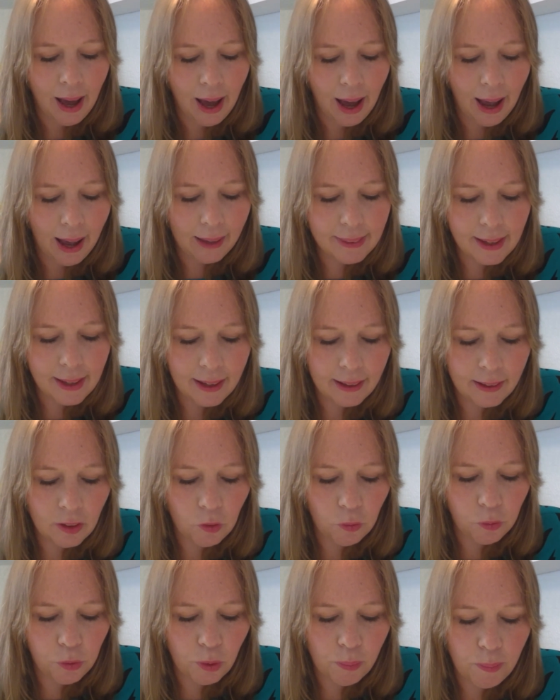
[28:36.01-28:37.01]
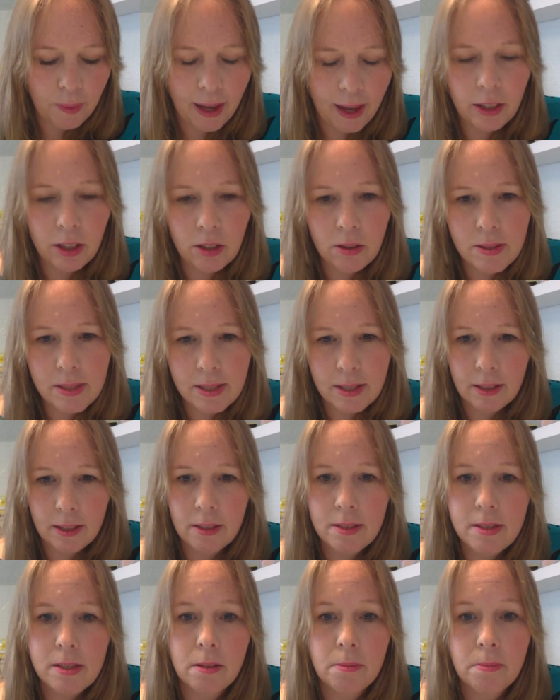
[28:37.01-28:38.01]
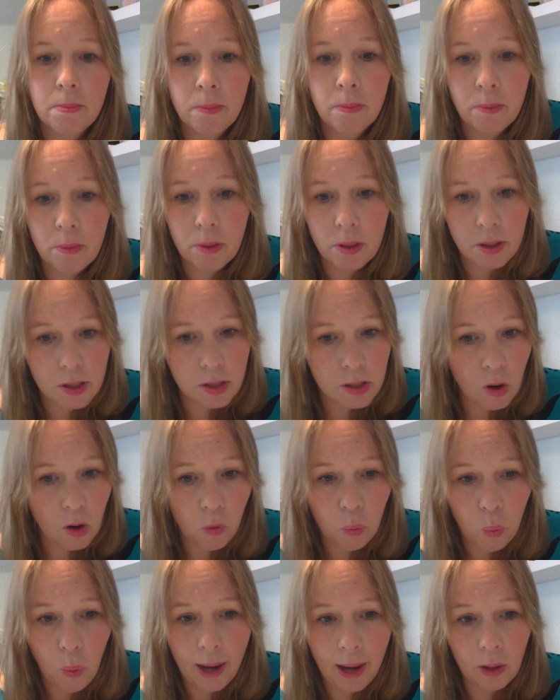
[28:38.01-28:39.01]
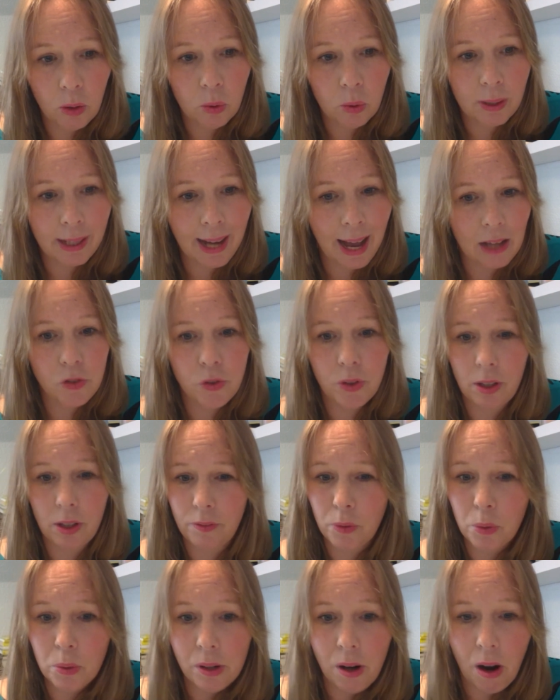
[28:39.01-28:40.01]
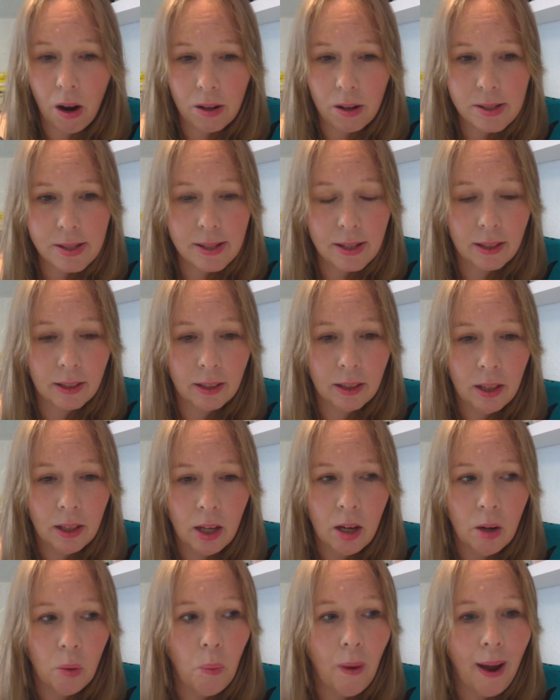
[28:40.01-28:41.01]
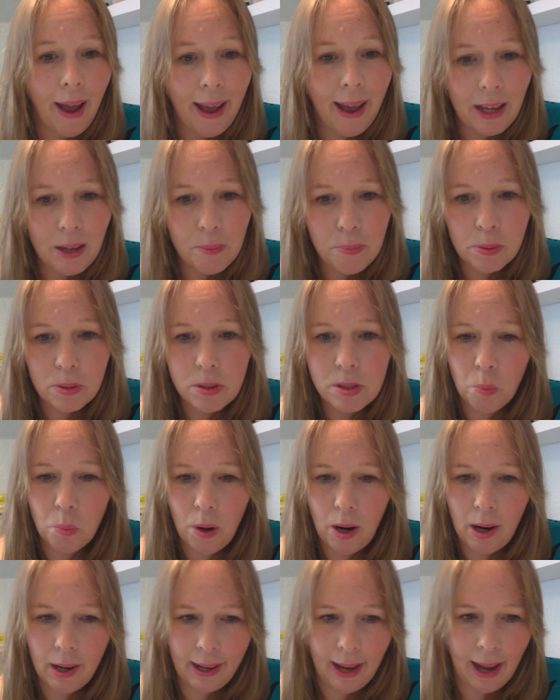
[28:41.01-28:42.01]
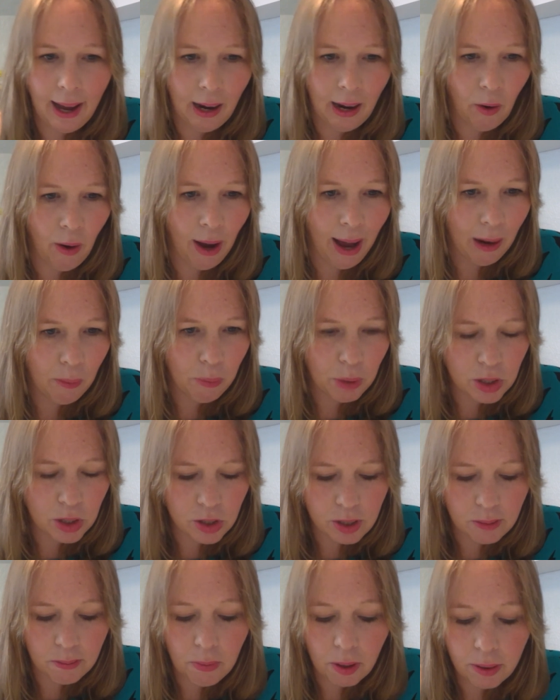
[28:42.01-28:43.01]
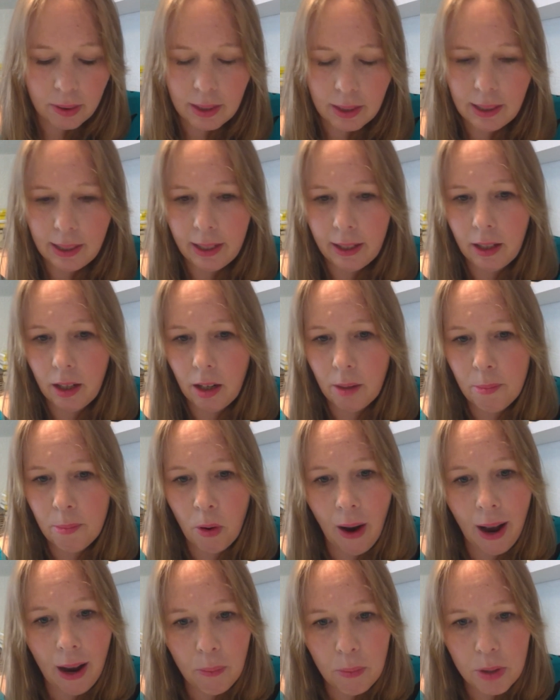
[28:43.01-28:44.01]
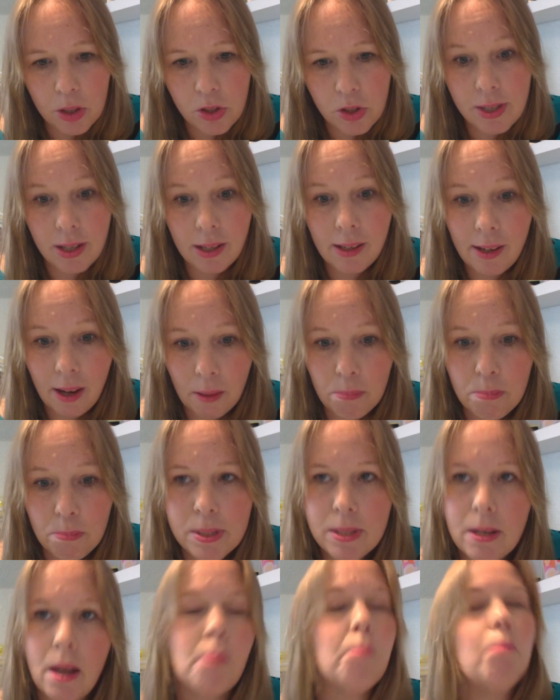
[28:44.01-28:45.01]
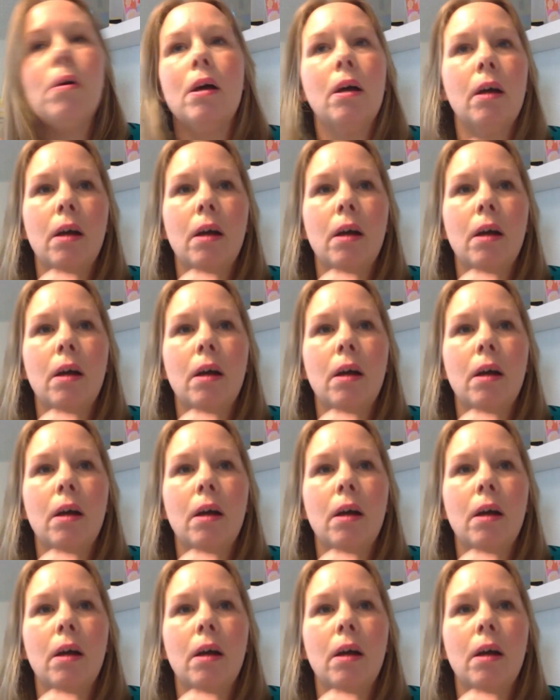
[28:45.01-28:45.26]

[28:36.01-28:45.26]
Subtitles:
And then from there, using some software called cashflow forecasting, we're able to work out how much is a monthly income or how much is a lump sum,